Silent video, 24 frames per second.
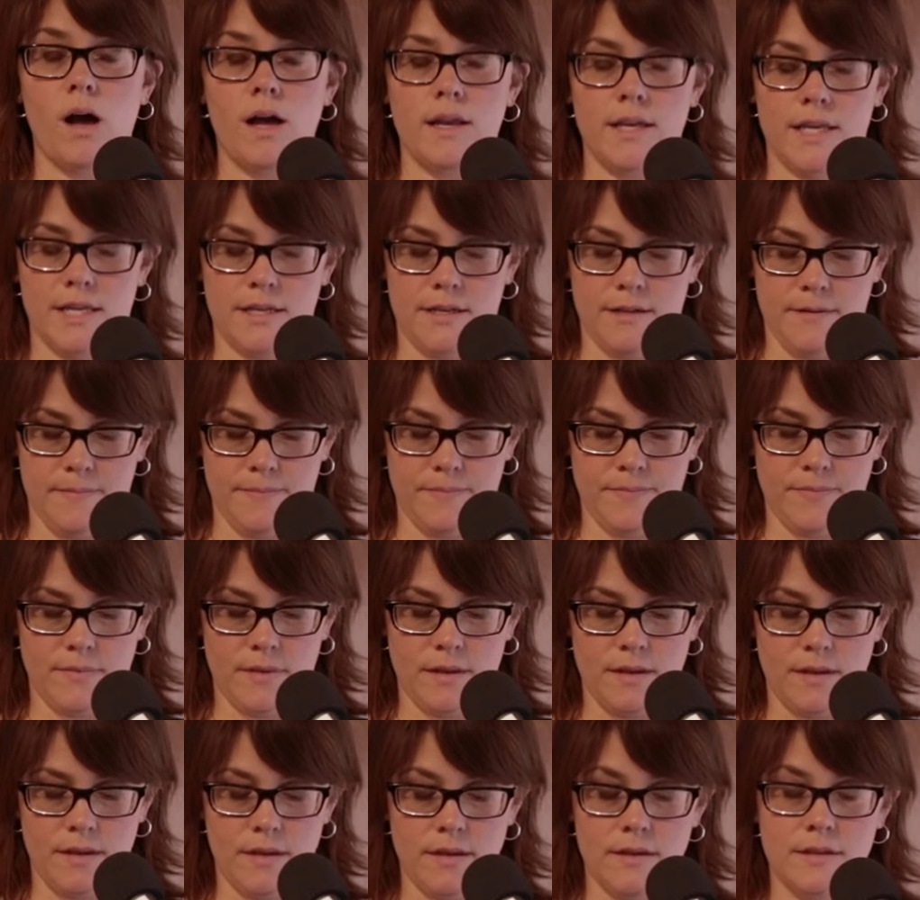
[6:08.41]
wanted,
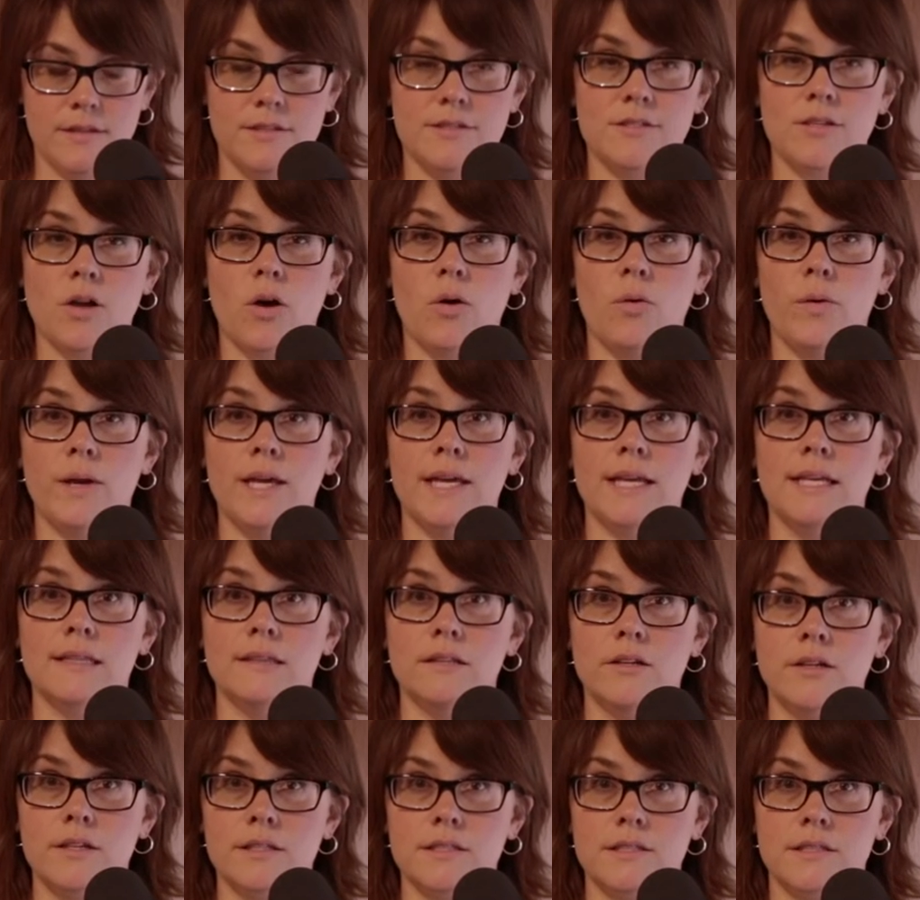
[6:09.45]
so he
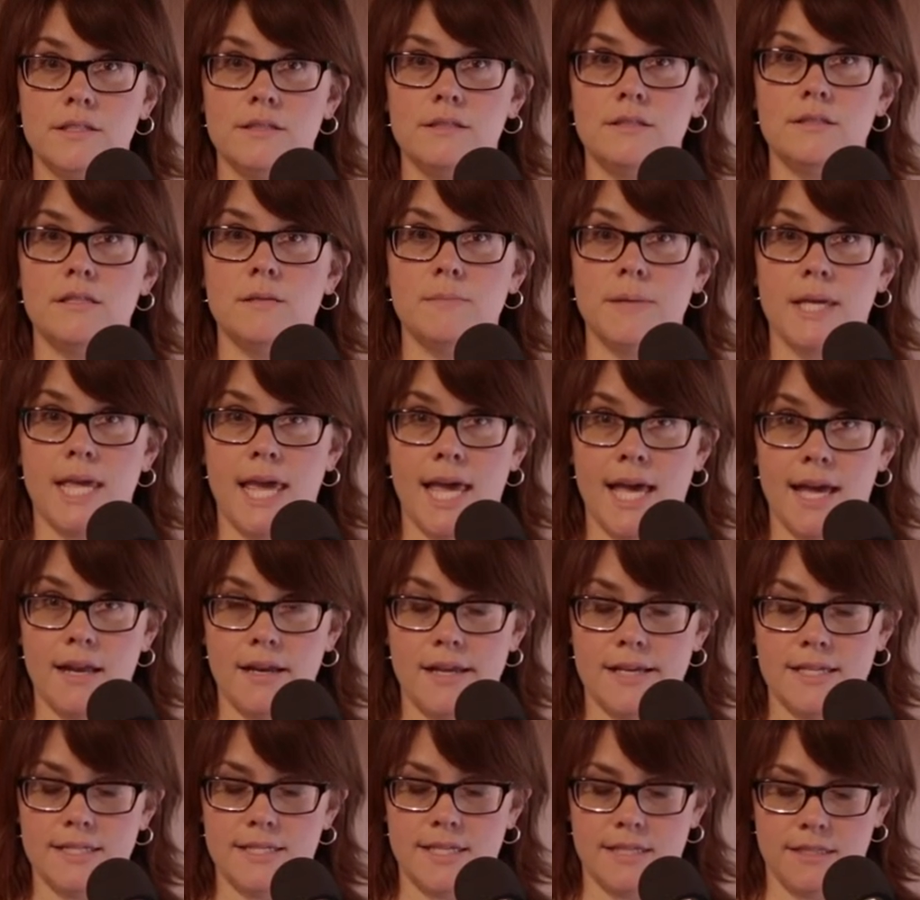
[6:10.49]
looked to the
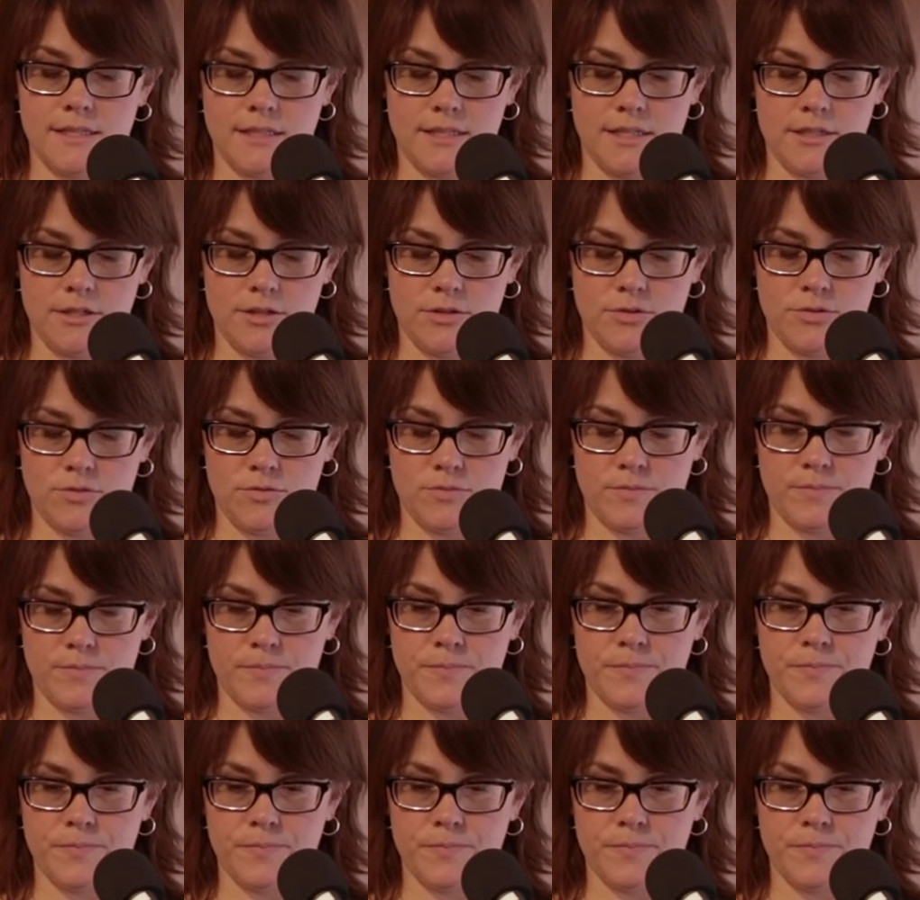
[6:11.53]
Mechanics Institute.